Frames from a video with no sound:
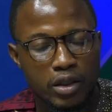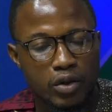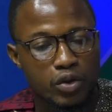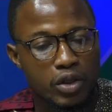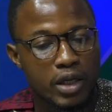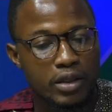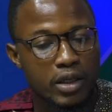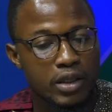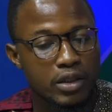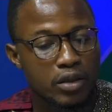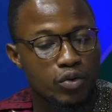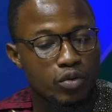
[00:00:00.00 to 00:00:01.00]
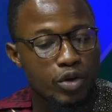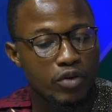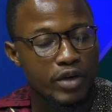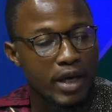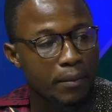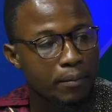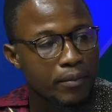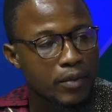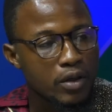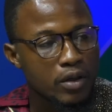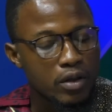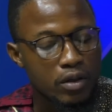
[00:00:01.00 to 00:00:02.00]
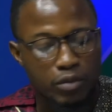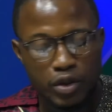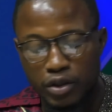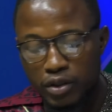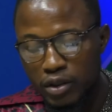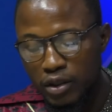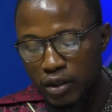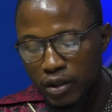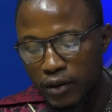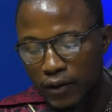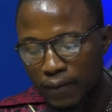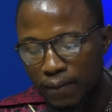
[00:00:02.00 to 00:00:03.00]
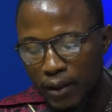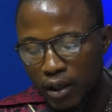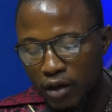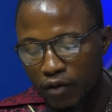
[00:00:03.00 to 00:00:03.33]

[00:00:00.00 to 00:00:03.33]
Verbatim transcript: it looks like there is a little bit of of time because the, the,